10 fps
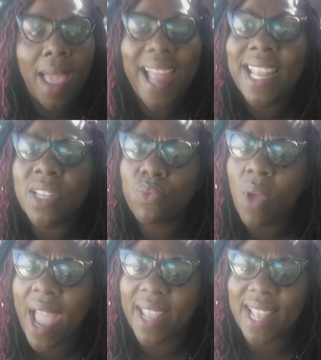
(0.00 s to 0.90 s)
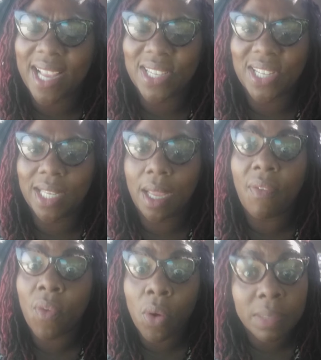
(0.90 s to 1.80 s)
And he's right, actually.
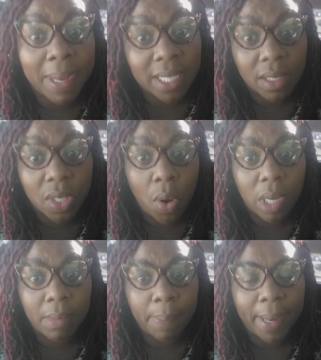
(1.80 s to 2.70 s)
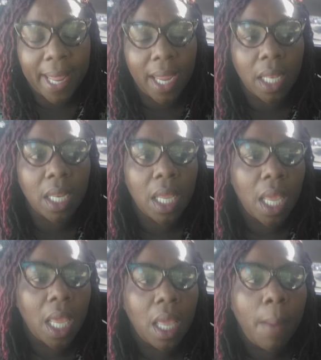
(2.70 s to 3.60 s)
Of course, my son's calling me plain.
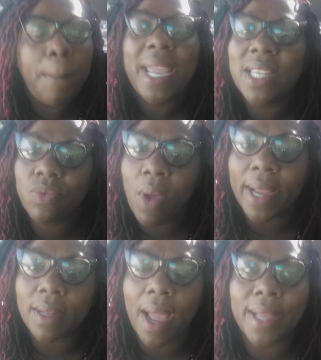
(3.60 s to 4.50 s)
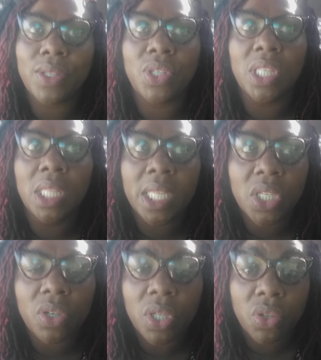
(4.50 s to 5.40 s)
But he's right. I
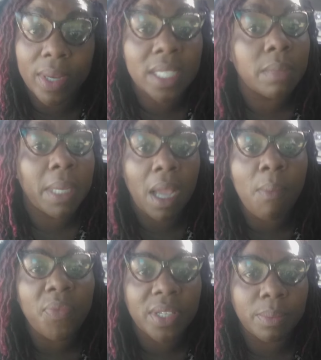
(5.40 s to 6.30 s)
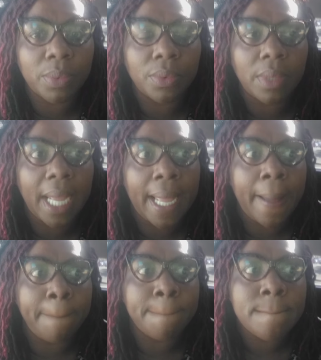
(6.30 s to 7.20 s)
literally dress to be comfortable.
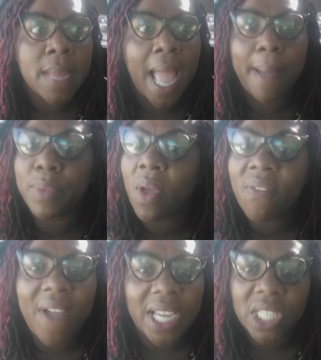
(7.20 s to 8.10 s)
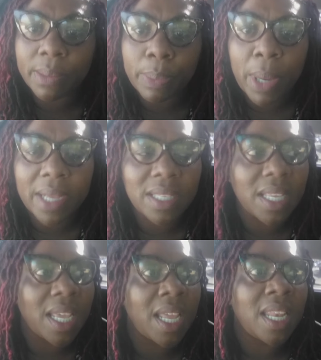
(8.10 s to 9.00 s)
Um, I'm not a fashionable
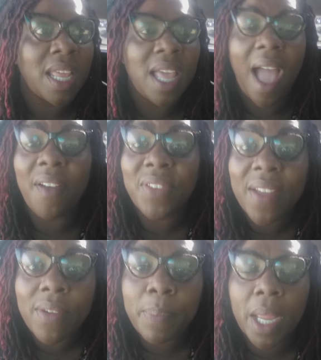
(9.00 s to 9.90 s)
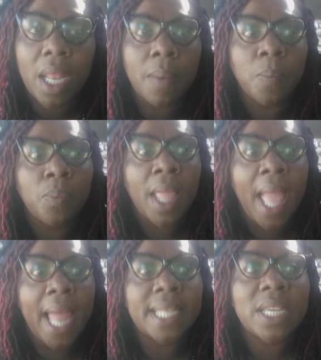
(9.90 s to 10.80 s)
person. I've never been.
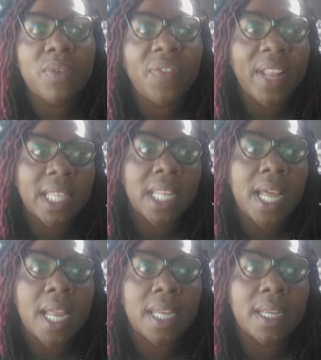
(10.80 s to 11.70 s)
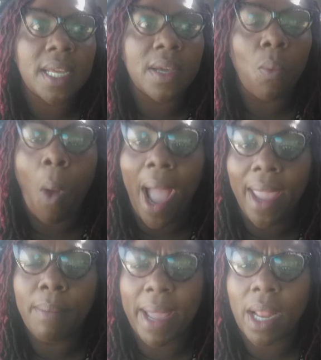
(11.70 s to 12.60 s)
As I reflected on
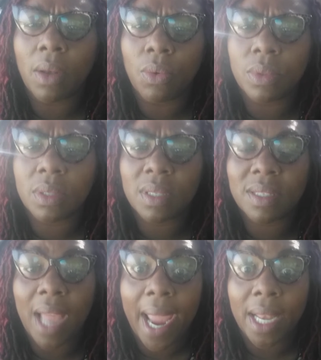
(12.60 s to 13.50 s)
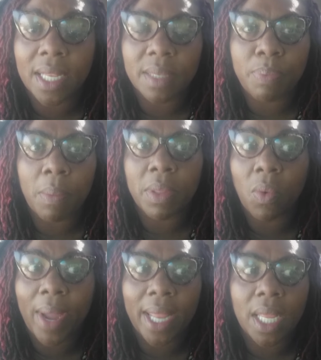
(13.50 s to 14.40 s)
why my clothes style is probably
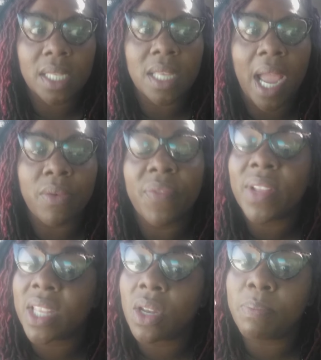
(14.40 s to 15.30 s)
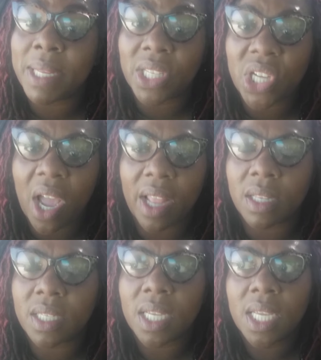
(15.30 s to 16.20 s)
the way it is, I reflected on being a
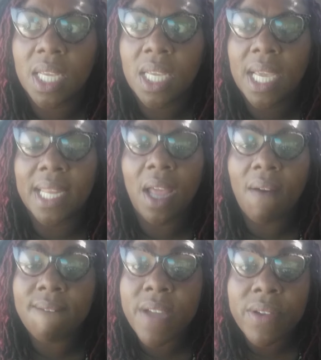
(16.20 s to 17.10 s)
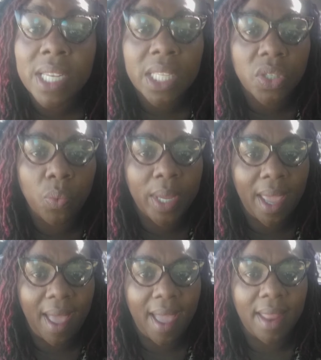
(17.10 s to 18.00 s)
child and how very little we
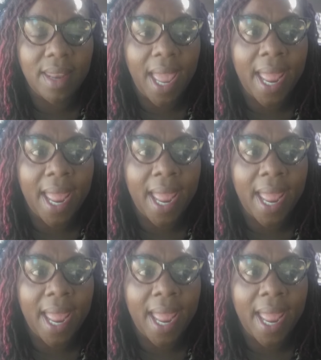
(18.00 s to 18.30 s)
had.